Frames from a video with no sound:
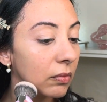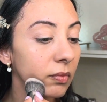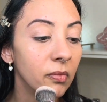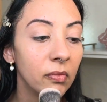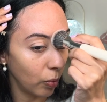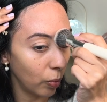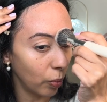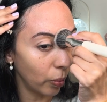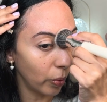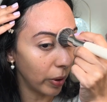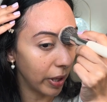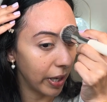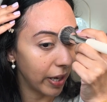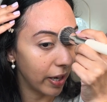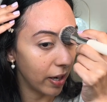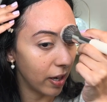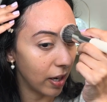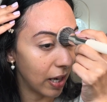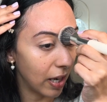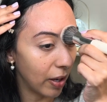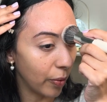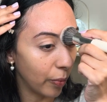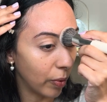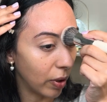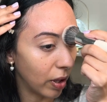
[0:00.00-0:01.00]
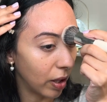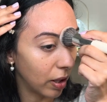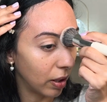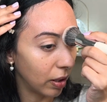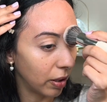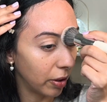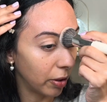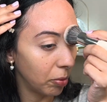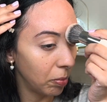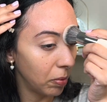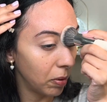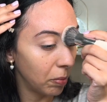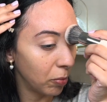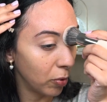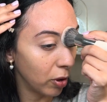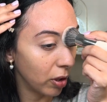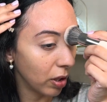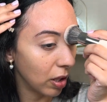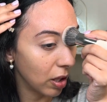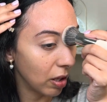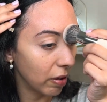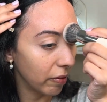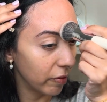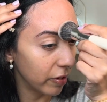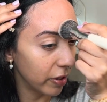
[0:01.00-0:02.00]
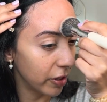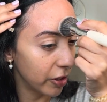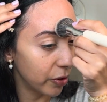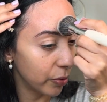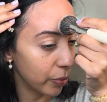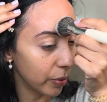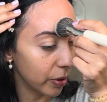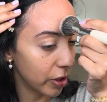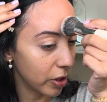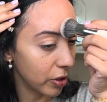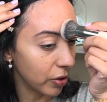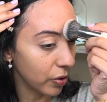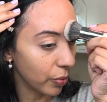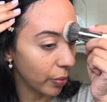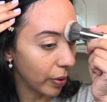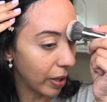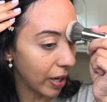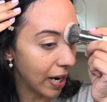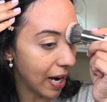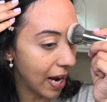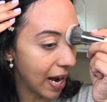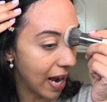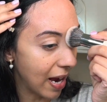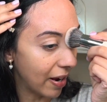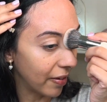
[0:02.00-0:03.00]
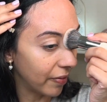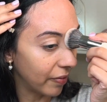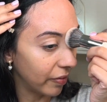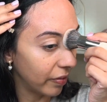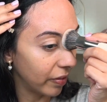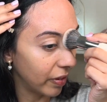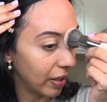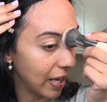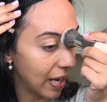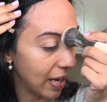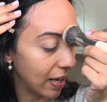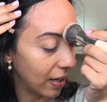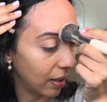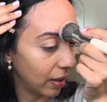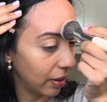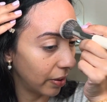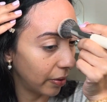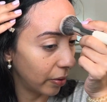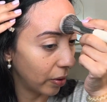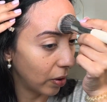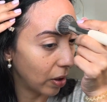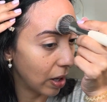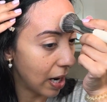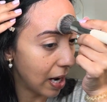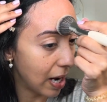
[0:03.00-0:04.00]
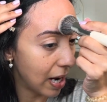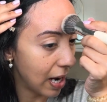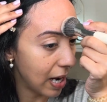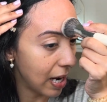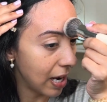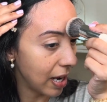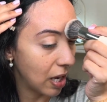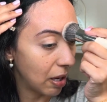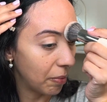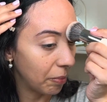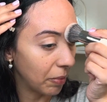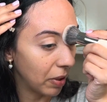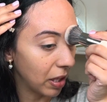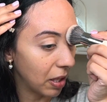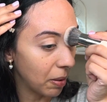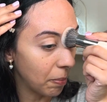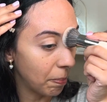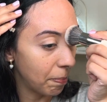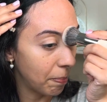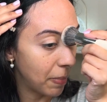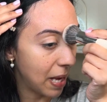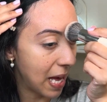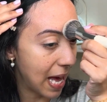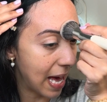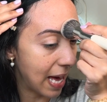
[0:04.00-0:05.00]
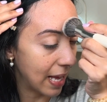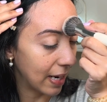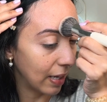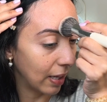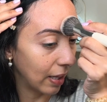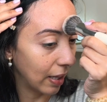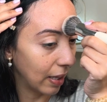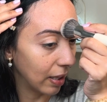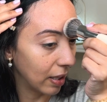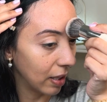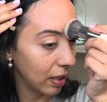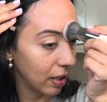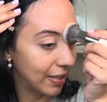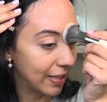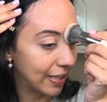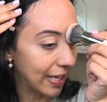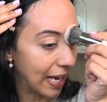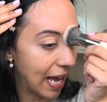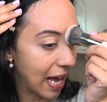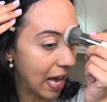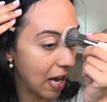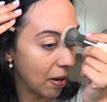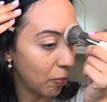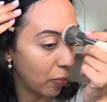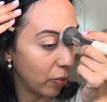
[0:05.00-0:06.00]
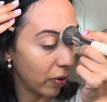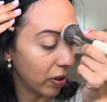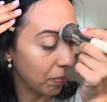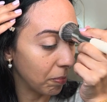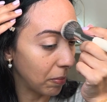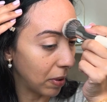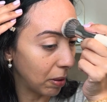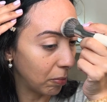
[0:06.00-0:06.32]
Where I want a little bit more coverage, which is where I have that little guy, I'm gonna pat it in, dab with my